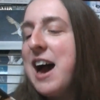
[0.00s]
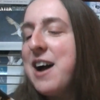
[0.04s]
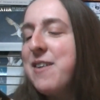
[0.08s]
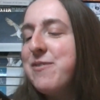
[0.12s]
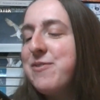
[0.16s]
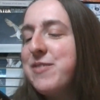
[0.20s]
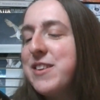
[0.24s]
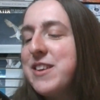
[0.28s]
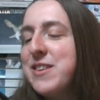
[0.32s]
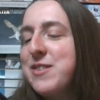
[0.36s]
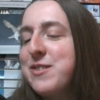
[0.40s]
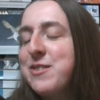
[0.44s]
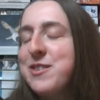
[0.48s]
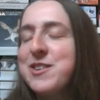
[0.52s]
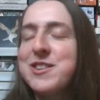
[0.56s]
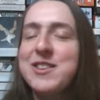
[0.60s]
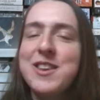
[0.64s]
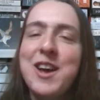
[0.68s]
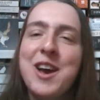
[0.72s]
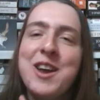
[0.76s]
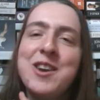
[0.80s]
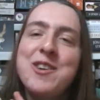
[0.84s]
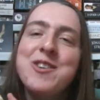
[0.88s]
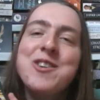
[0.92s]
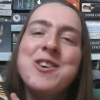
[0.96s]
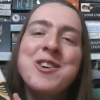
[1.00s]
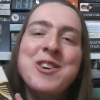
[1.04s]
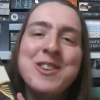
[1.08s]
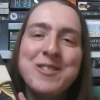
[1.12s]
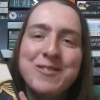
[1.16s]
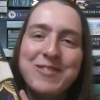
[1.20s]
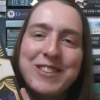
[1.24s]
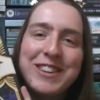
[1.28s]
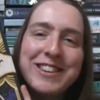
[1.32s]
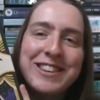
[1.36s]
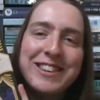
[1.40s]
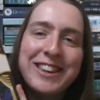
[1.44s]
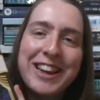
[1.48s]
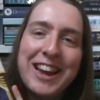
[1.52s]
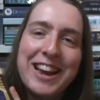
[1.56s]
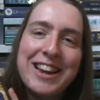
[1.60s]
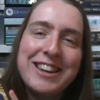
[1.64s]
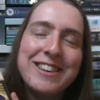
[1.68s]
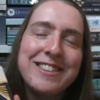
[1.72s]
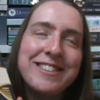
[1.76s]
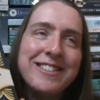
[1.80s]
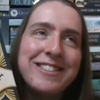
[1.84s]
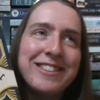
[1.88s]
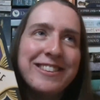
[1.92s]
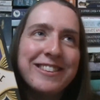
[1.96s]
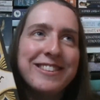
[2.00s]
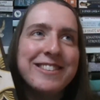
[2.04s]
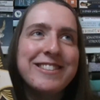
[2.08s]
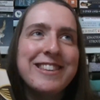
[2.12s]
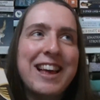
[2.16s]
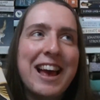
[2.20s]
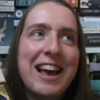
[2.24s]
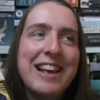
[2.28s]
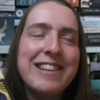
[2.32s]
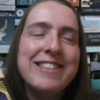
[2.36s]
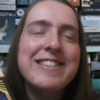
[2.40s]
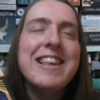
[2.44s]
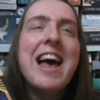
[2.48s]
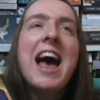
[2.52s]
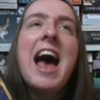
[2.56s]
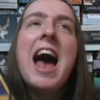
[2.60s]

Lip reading: this was an unmitigated success.